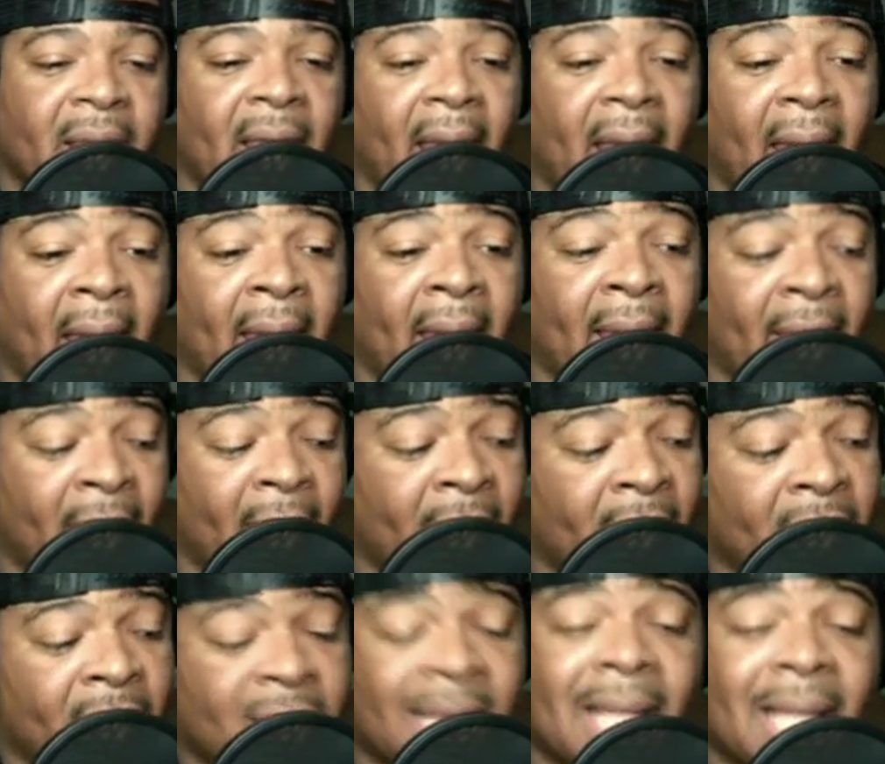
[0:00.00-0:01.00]
And
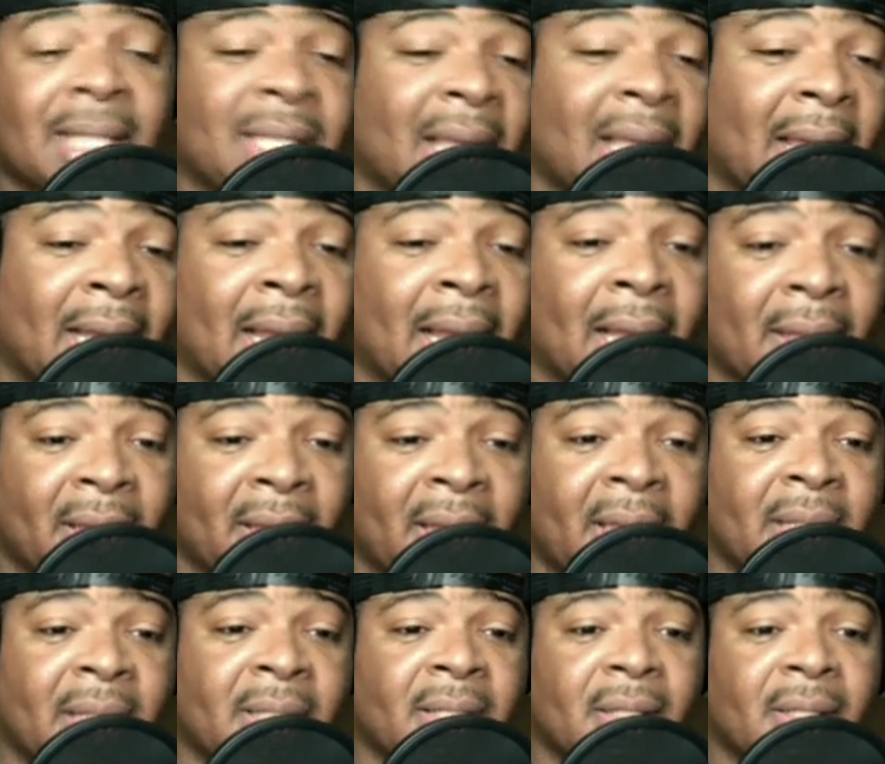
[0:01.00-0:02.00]
Tatiana
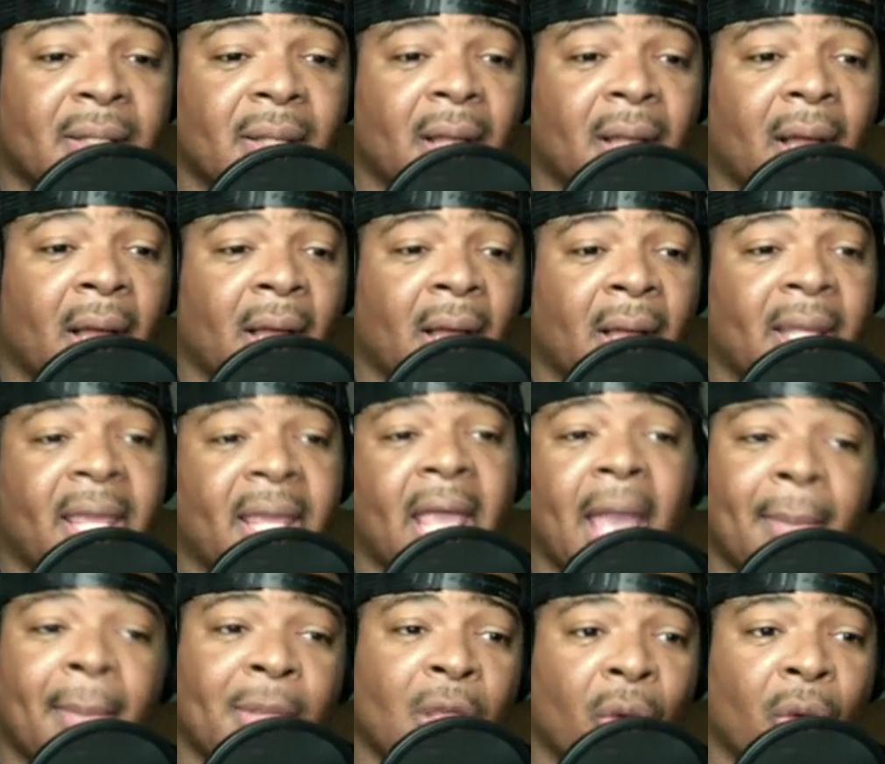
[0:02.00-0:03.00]
Ali's
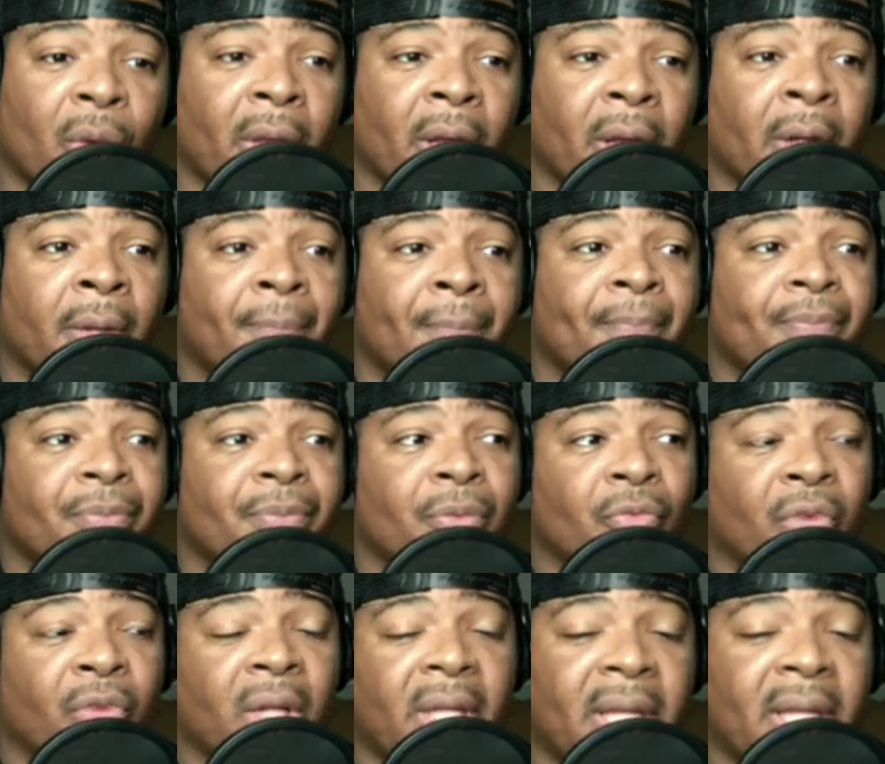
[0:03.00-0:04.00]
cameo here
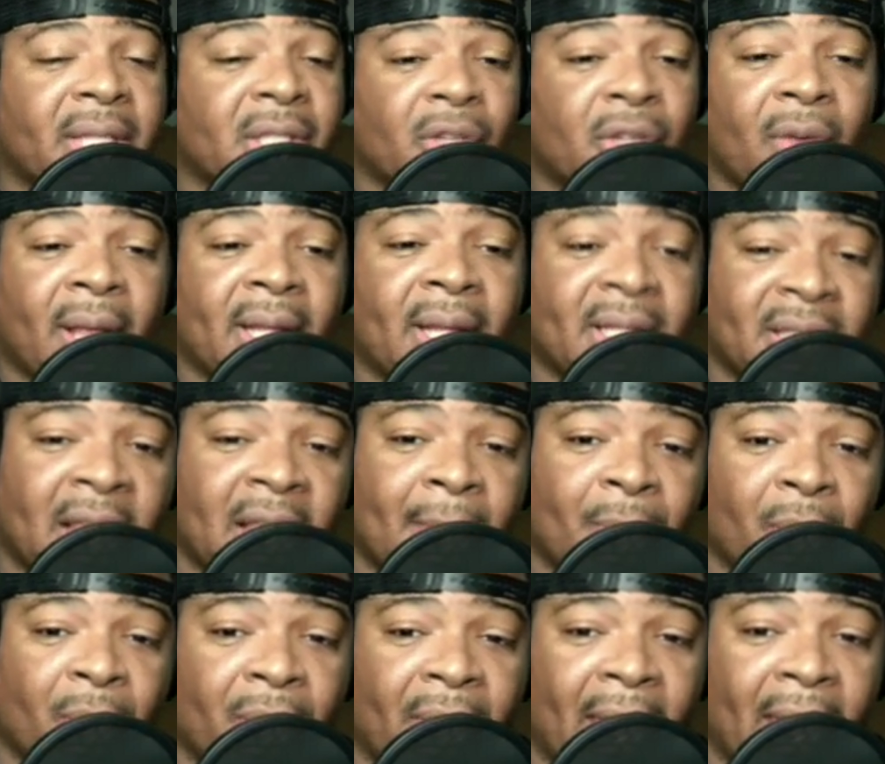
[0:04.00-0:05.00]
really is a great example
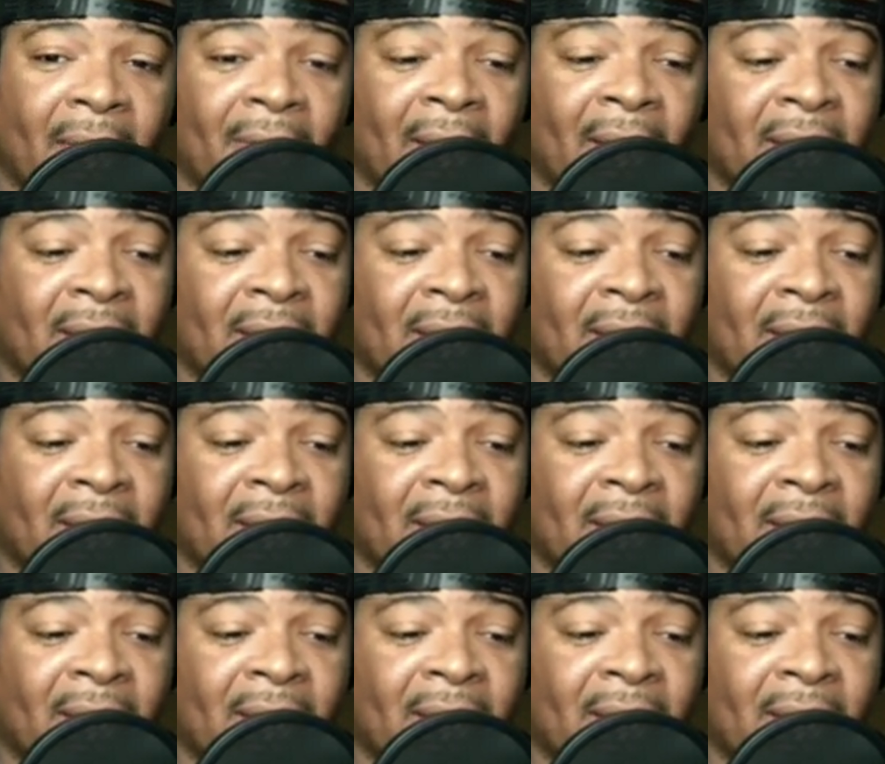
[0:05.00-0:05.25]
of that, right?